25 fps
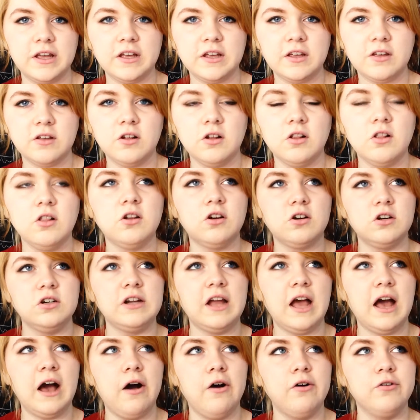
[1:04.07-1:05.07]
like
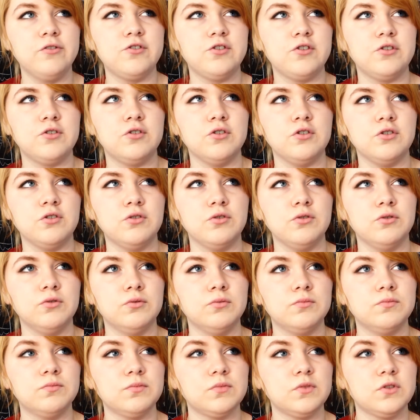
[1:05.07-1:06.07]
learn how to
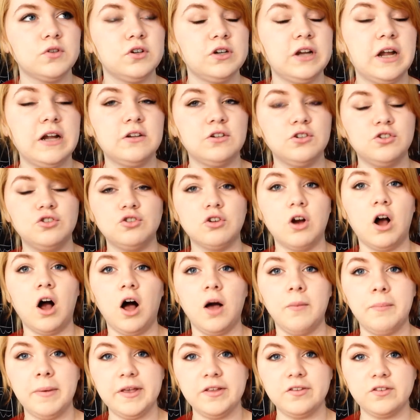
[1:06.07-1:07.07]

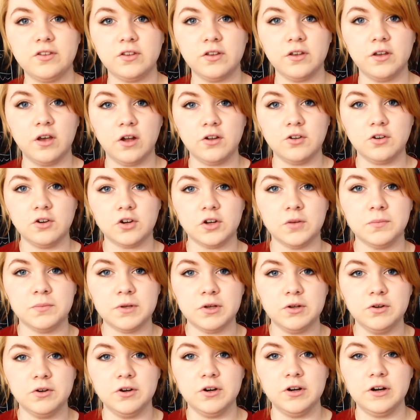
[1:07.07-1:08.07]
draw basically on your
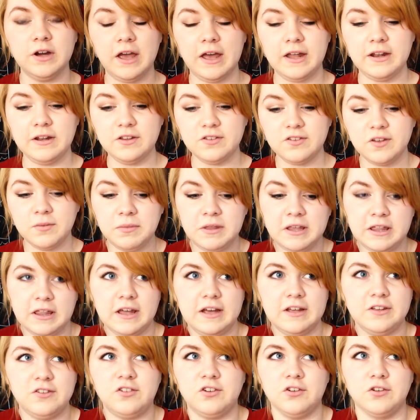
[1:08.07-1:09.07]
computer, and it's something
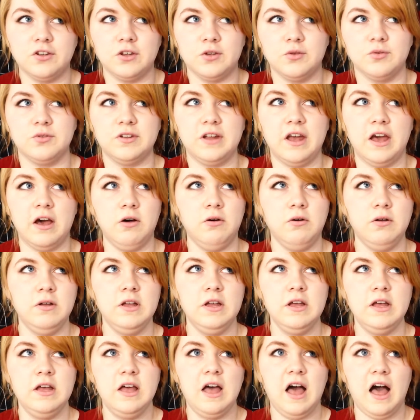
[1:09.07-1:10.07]
that I still use now.
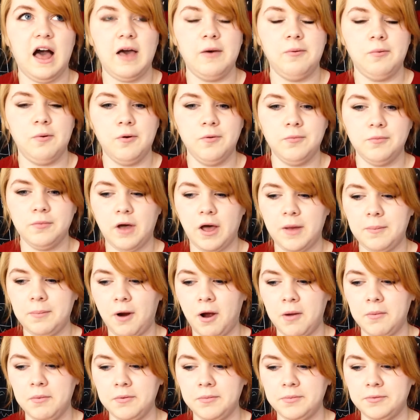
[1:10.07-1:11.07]
I
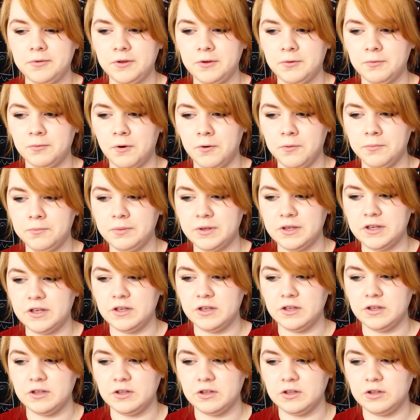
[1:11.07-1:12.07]
probably won't
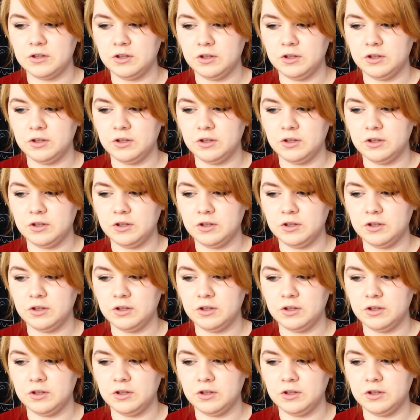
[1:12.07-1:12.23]
be